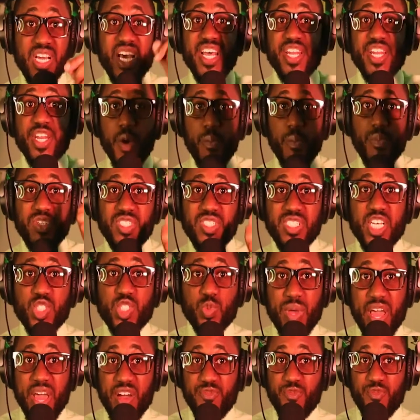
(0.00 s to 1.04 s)
Number six,
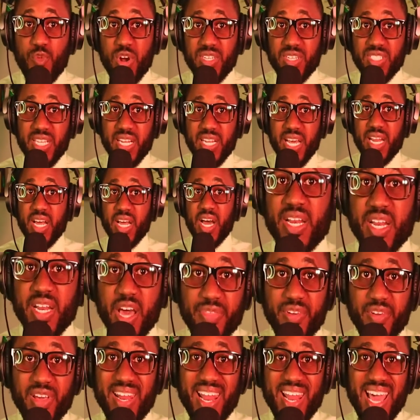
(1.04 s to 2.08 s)
we have Fortinet,
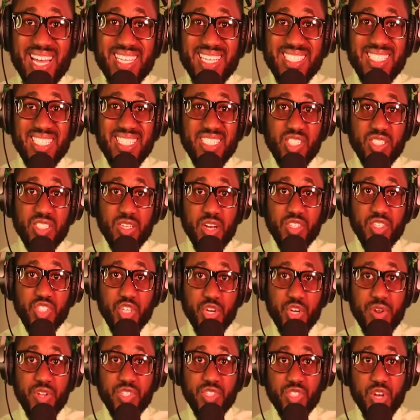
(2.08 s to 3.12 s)
another legacy uh,
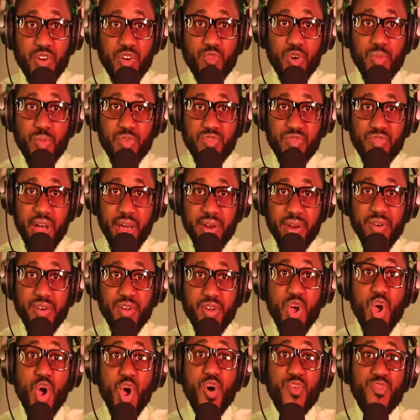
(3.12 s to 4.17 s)
security software provider.
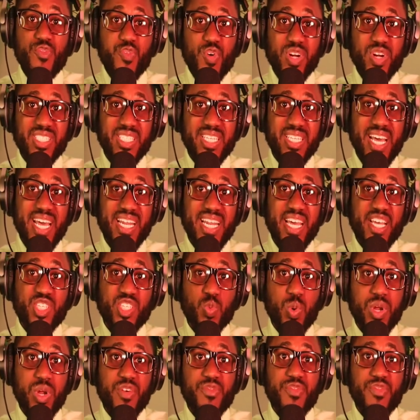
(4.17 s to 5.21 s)
Fortinet is
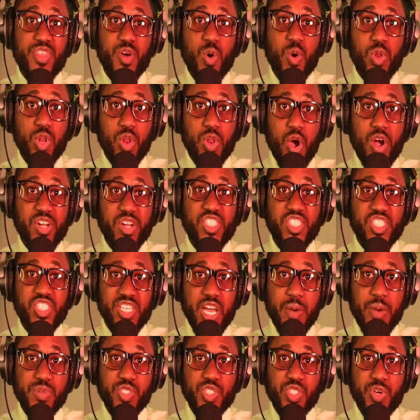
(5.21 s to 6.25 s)
one of the largest
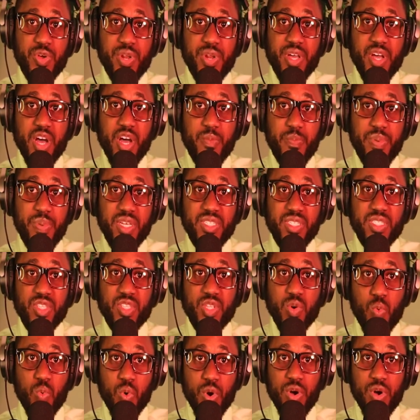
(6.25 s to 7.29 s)
cybersecurity companies in
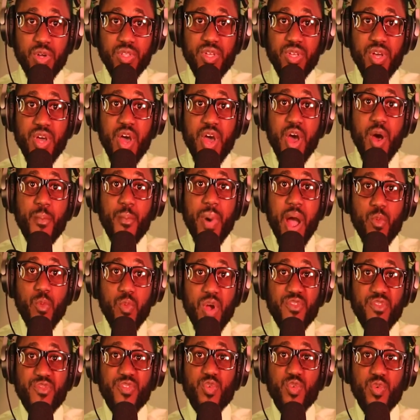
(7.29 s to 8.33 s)
the world by
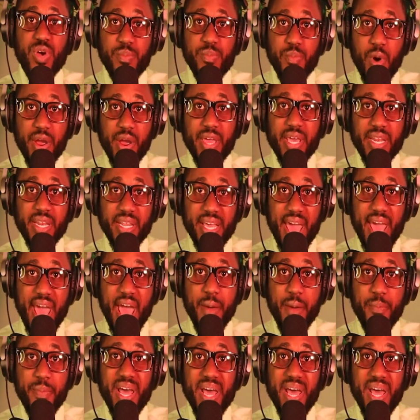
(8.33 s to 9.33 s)
revenue and market cap.